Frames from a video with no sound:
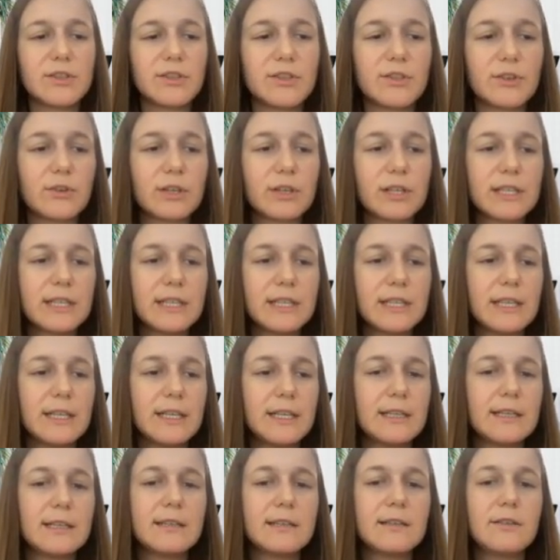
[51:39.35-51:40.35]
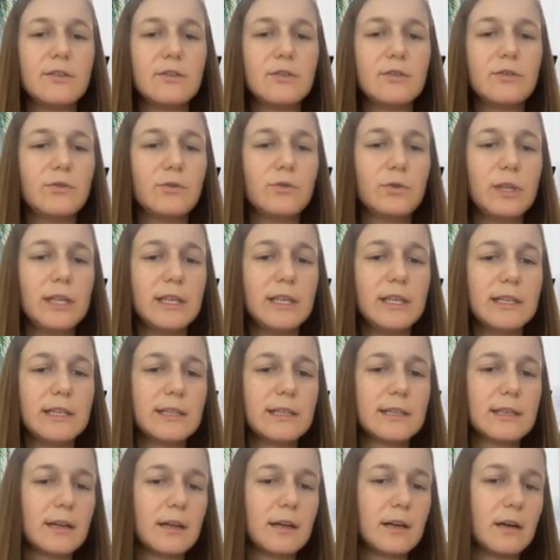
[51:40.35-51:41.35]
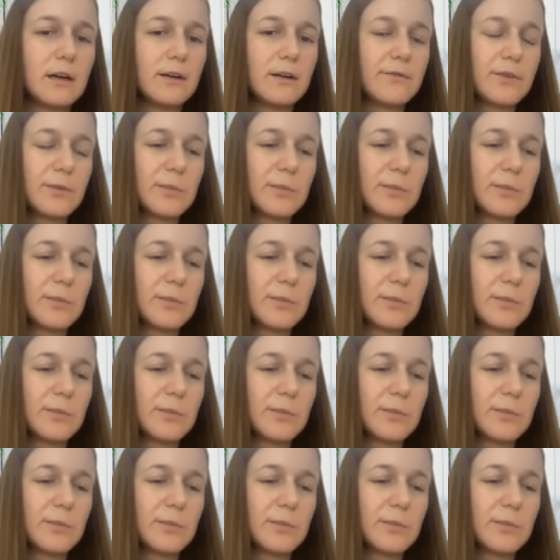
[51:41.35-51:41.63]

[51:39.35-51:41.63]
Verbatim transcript: sources you do this uh,